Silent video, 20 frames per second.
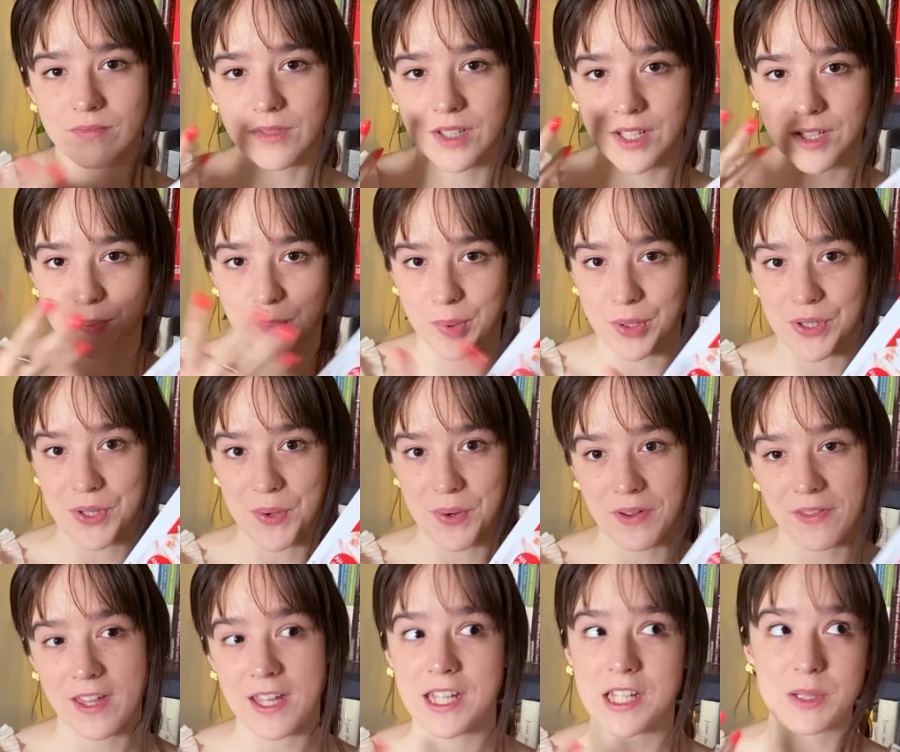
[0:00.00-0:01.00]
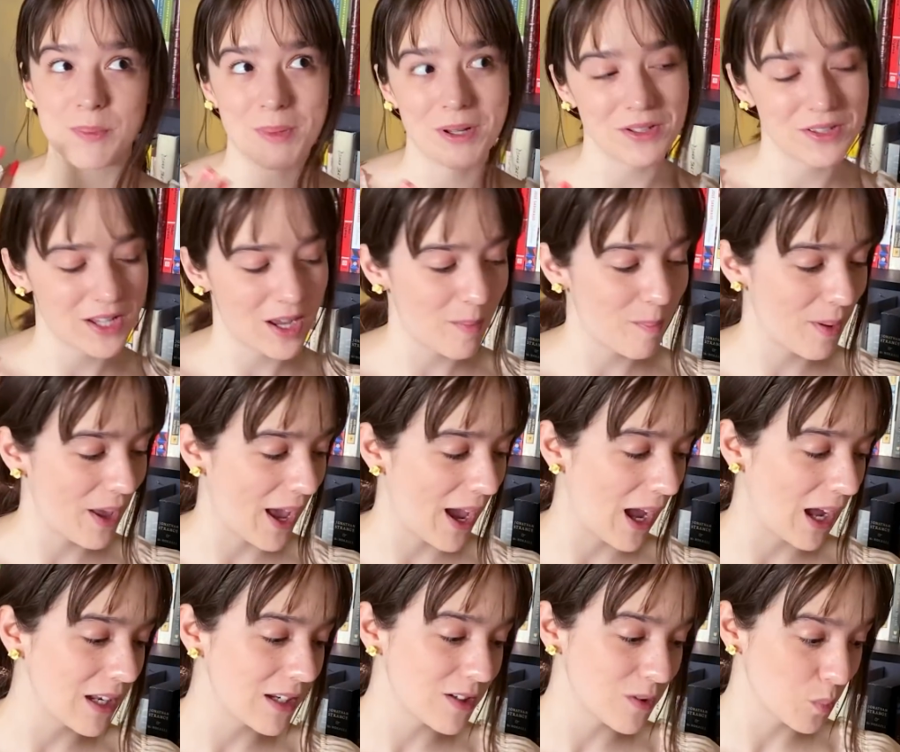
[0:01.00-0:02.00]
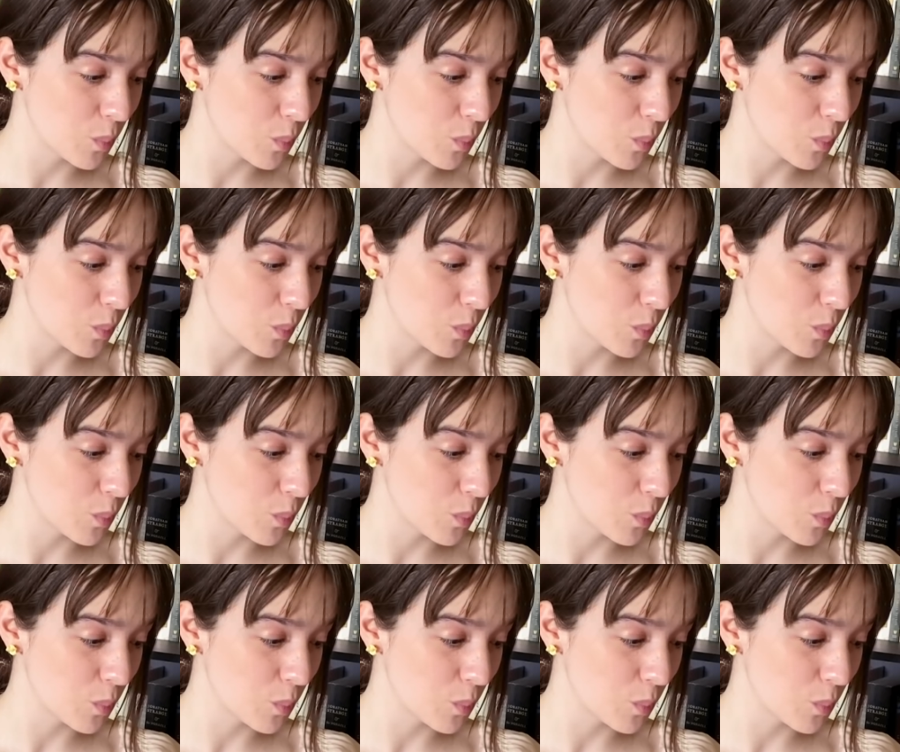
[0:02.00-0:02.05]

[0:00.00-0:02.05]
this persona that he's built up at